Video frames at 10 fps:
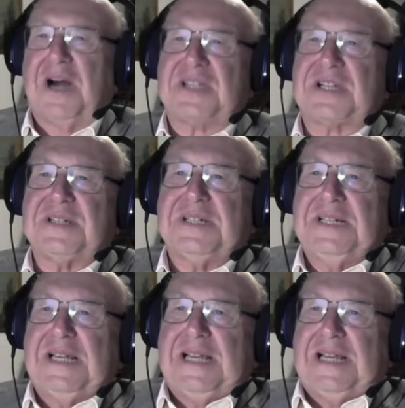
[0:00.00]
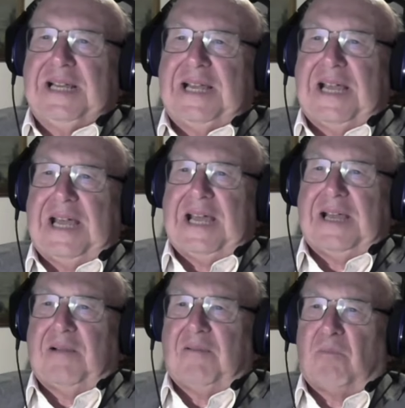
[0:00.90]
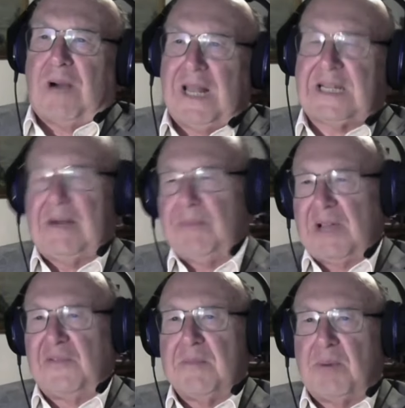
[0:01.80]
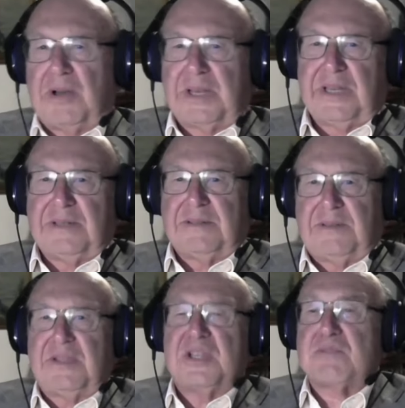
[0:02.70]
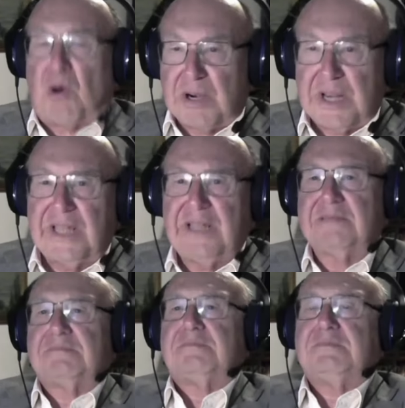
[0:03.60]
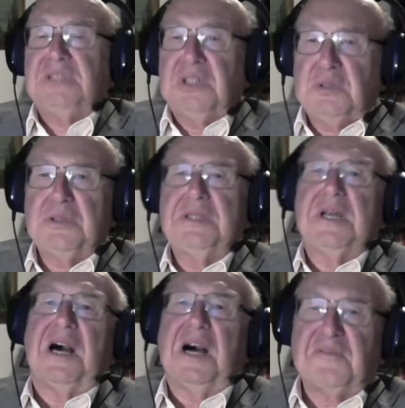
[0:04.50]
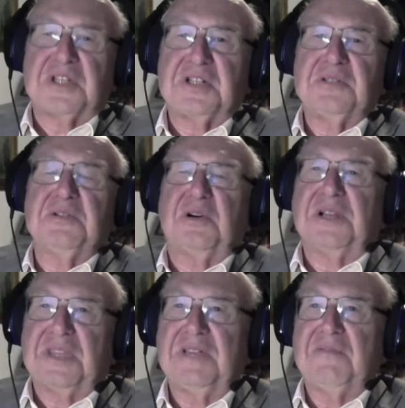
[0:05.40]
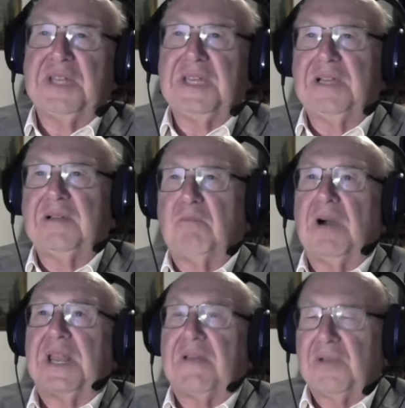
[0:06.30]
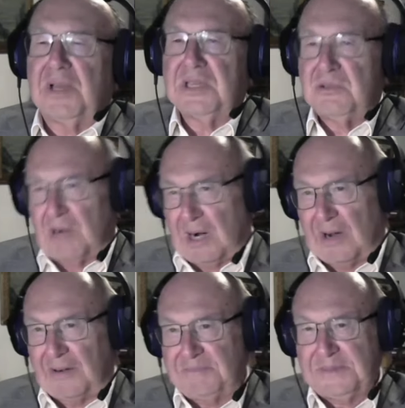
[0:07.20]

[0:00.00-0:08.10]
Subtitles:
much. Welcome, everybody, this morning, noon, afternoon, or in the evening, wherever you are.